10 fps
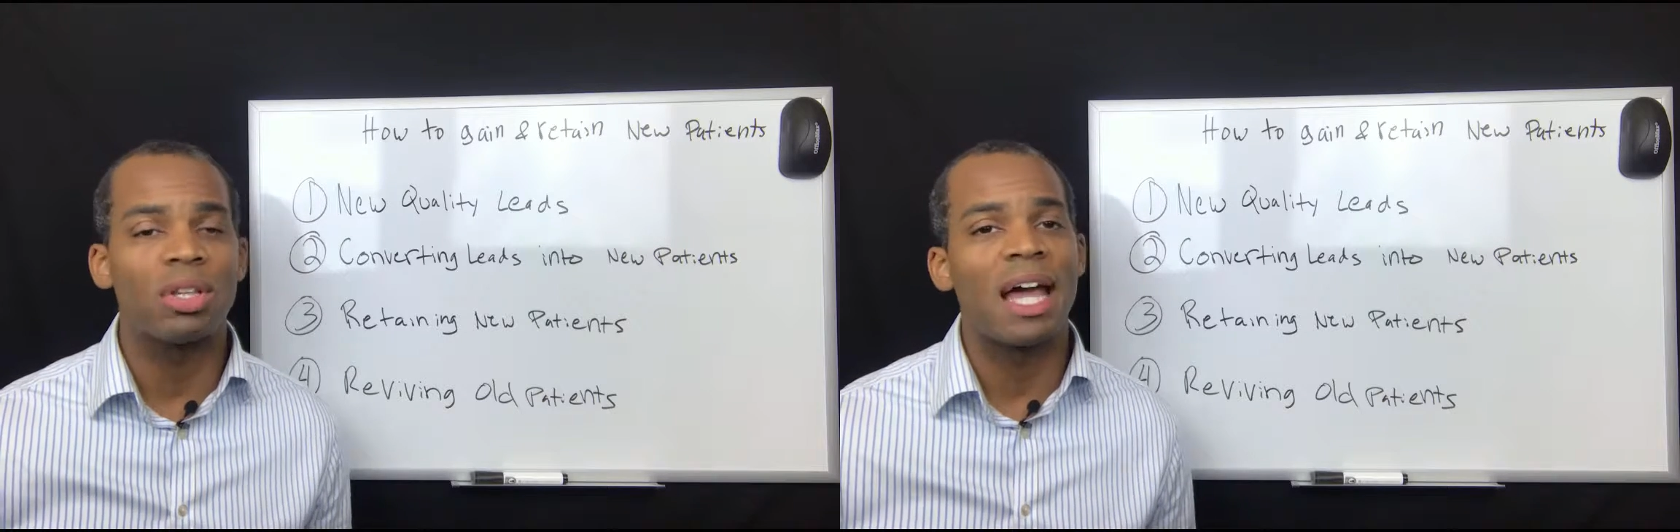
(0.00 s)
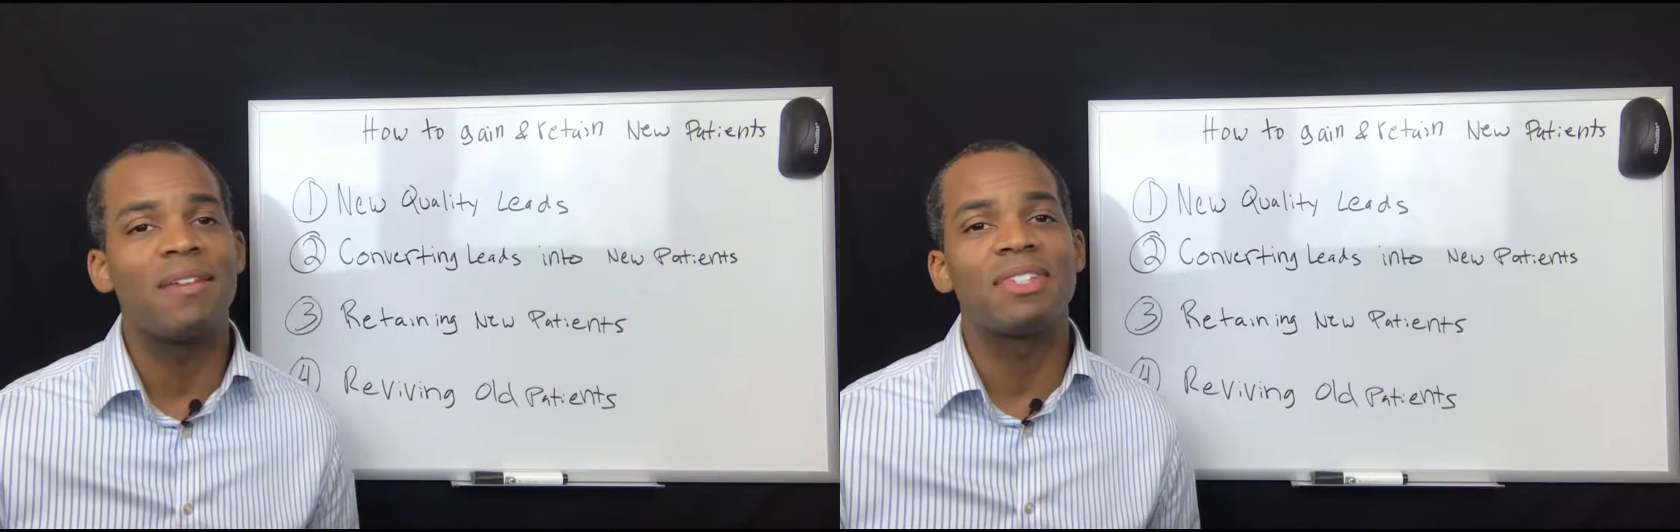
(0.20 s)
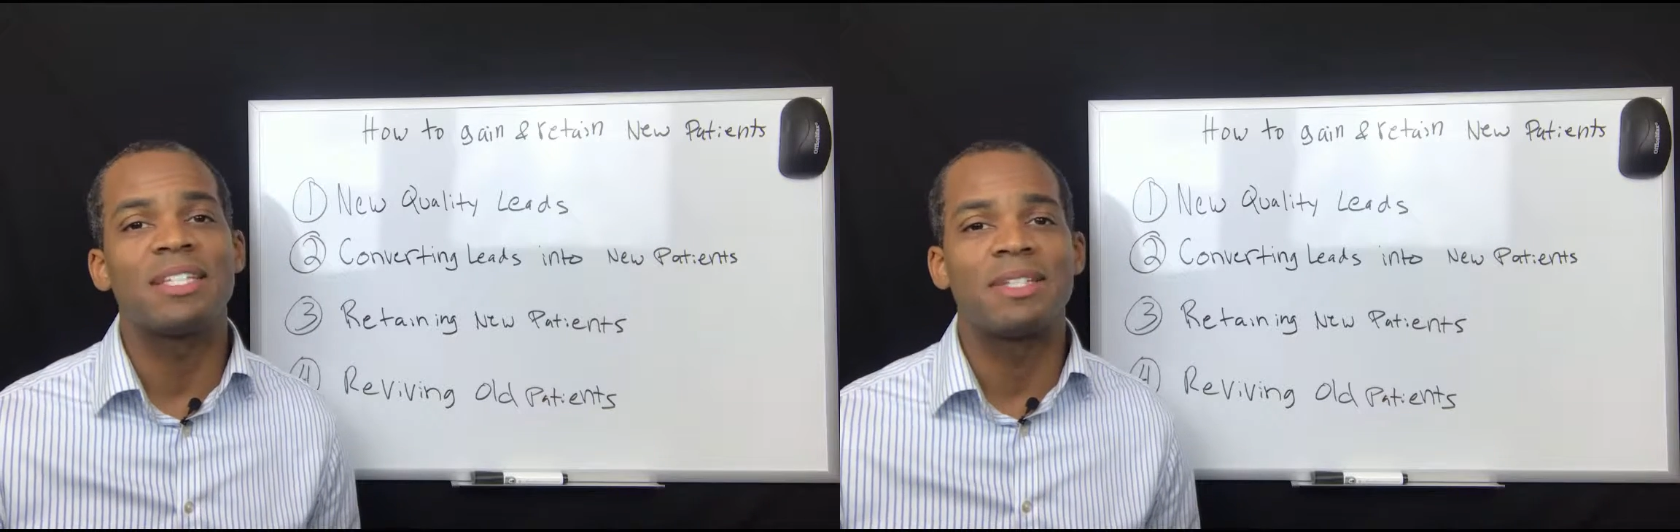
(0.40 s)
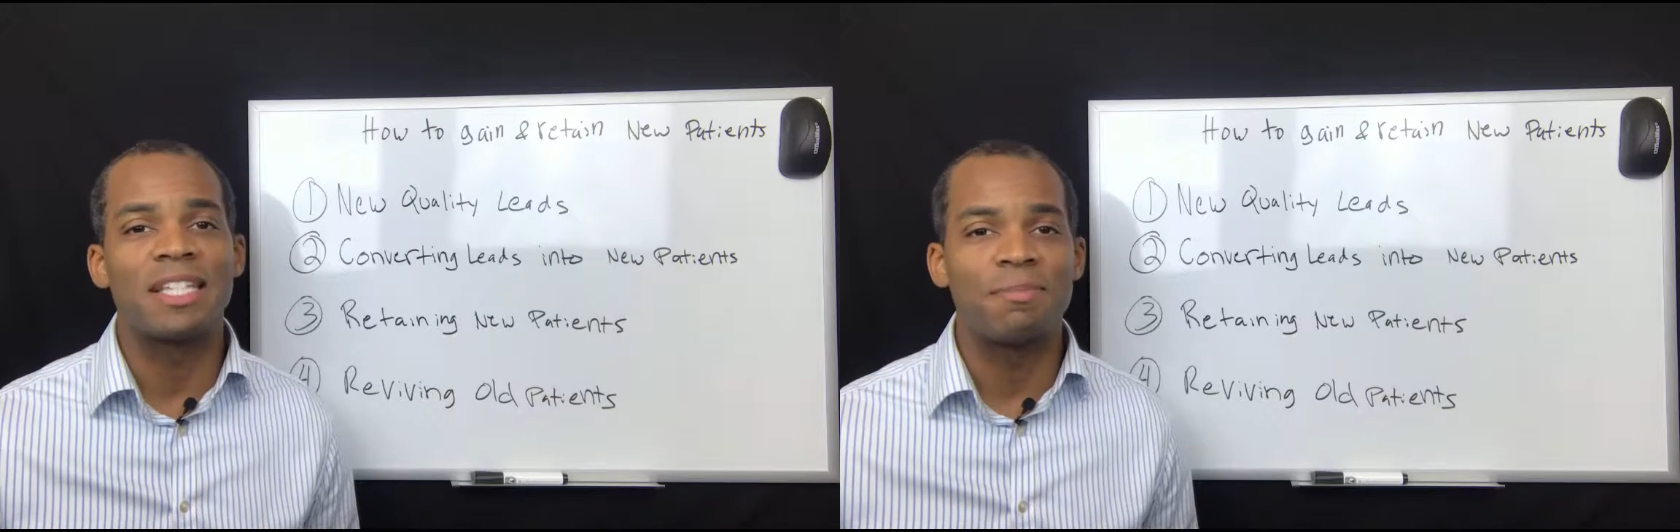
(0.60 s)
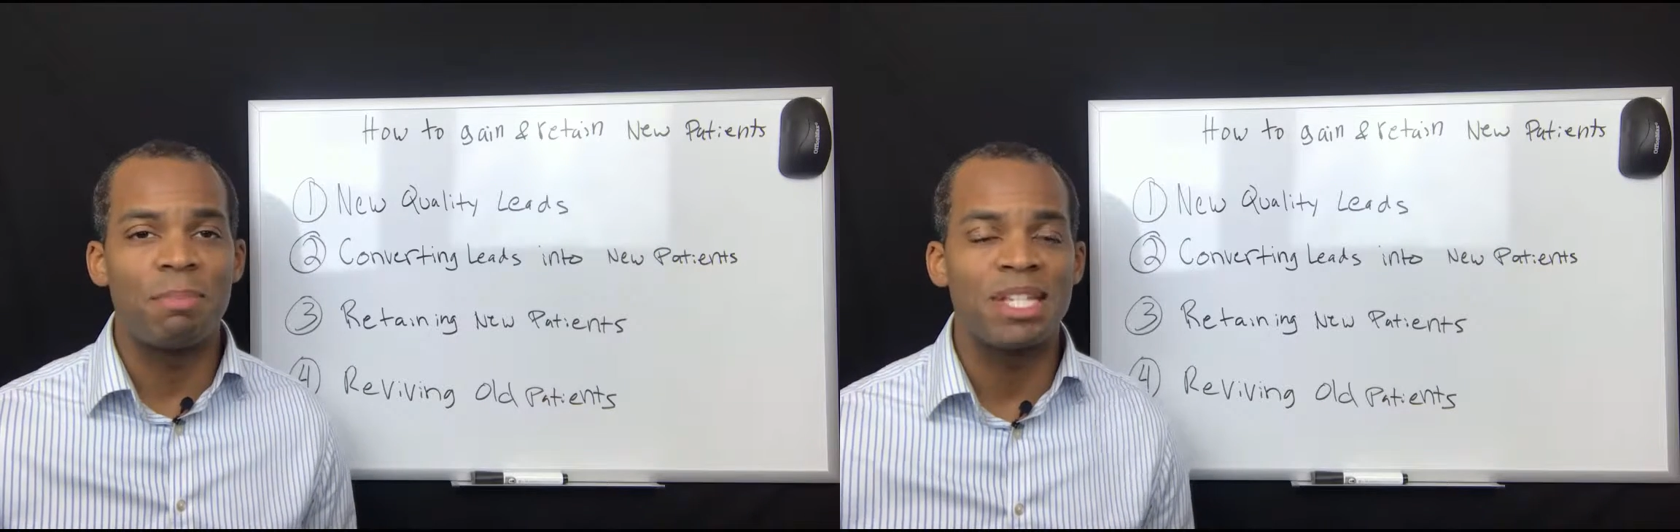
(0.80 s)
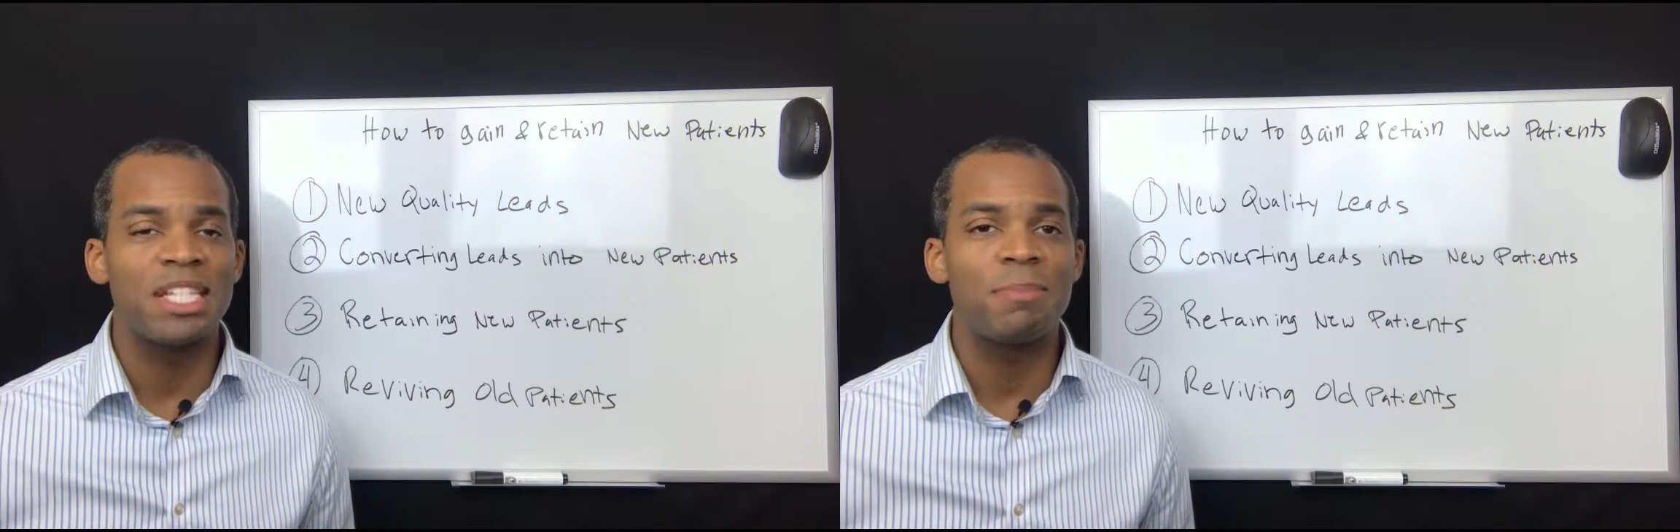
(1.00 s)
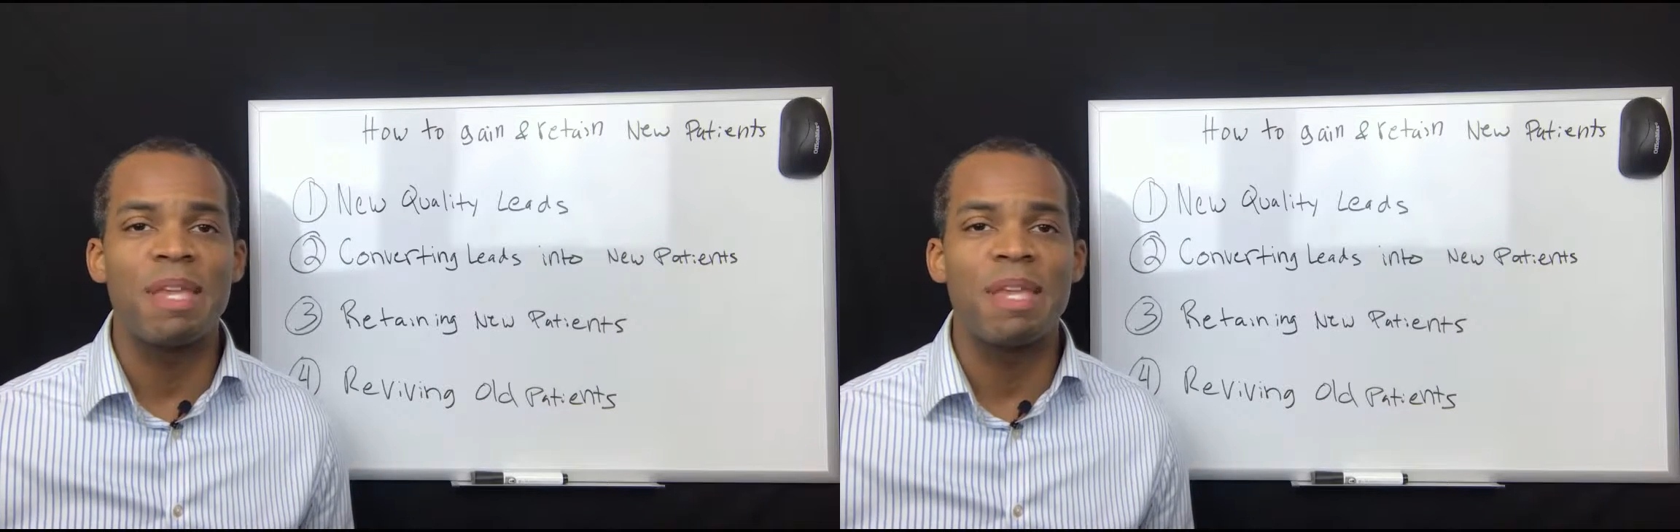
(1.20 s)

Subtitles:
life gets busy,